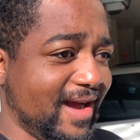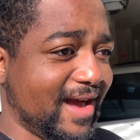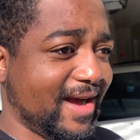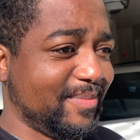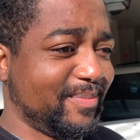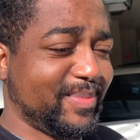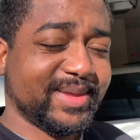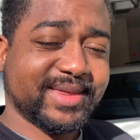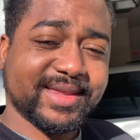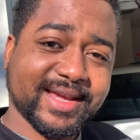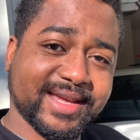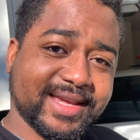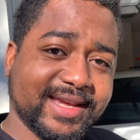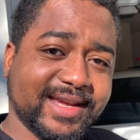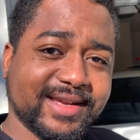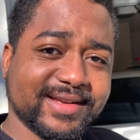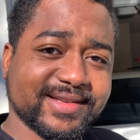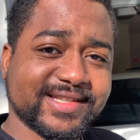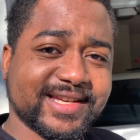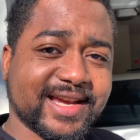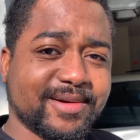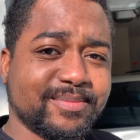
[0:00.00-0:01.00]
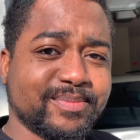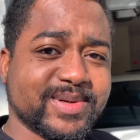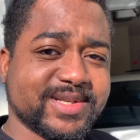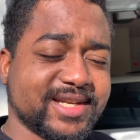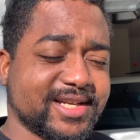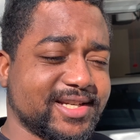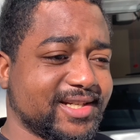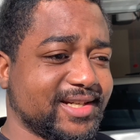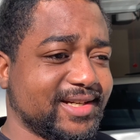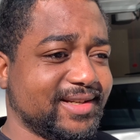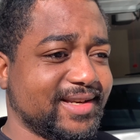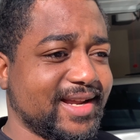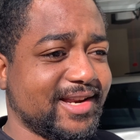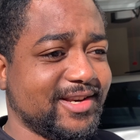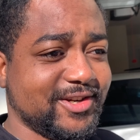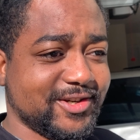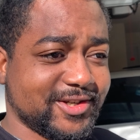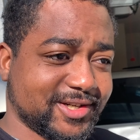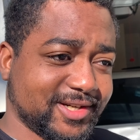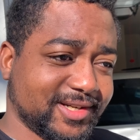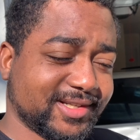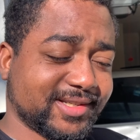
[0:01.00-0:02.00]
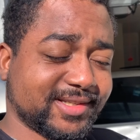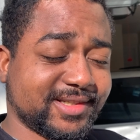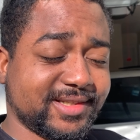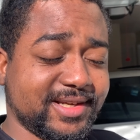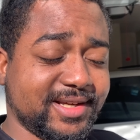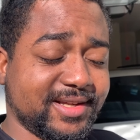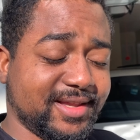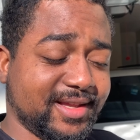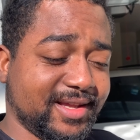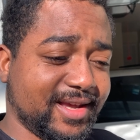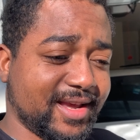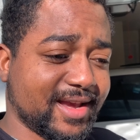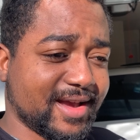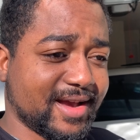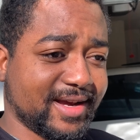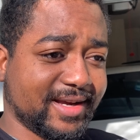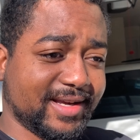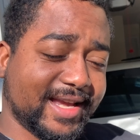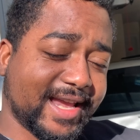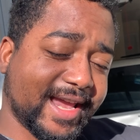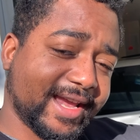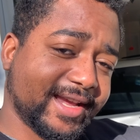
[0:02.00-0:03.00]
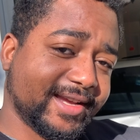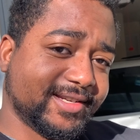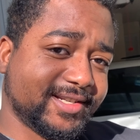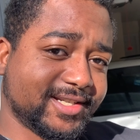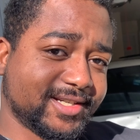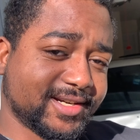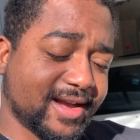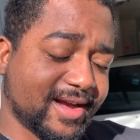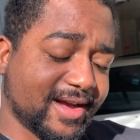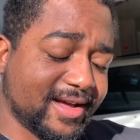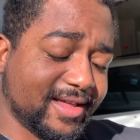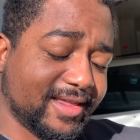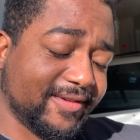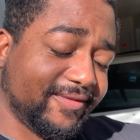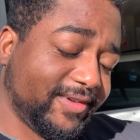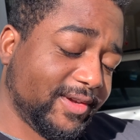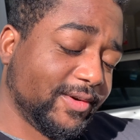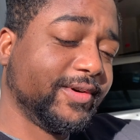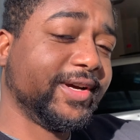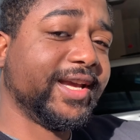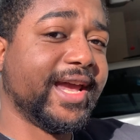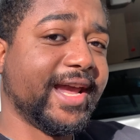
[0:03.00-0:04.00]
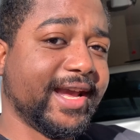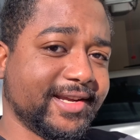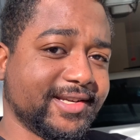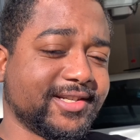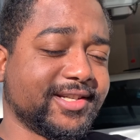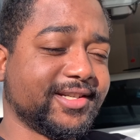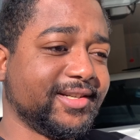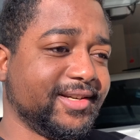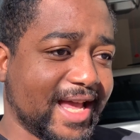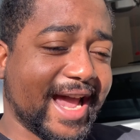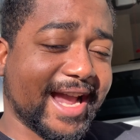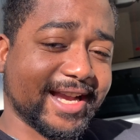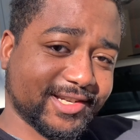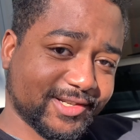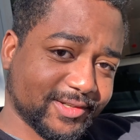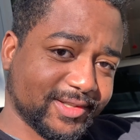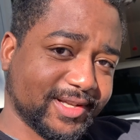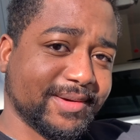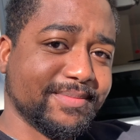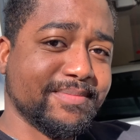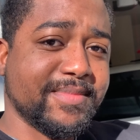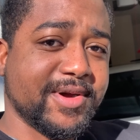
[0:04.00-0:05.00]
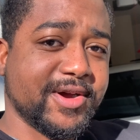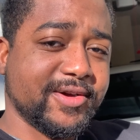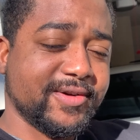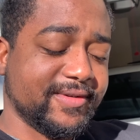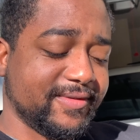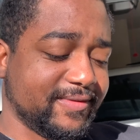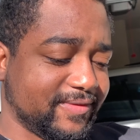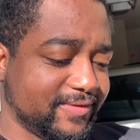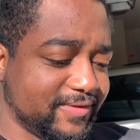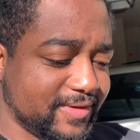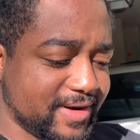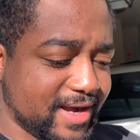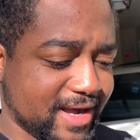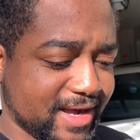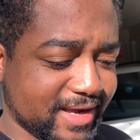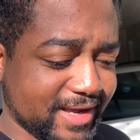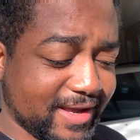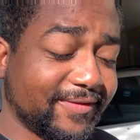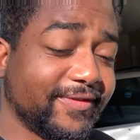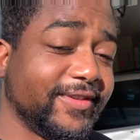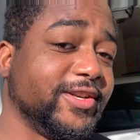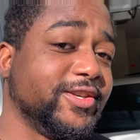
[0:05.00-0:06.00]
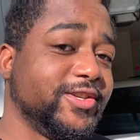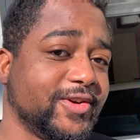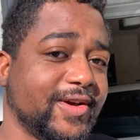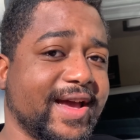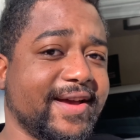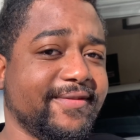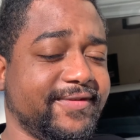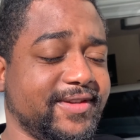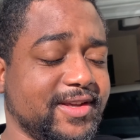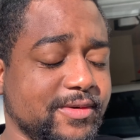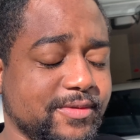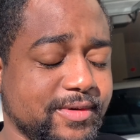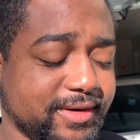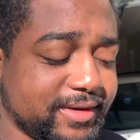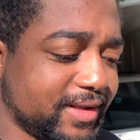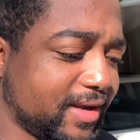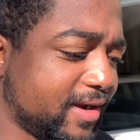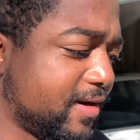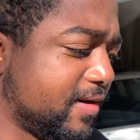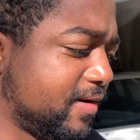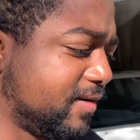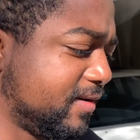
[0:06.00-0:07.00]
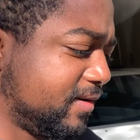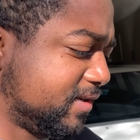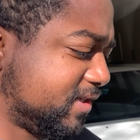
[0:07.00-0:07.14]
put the key in second position, and you should see the gauge, the fuel gauge actually move if you do have fuel in the car.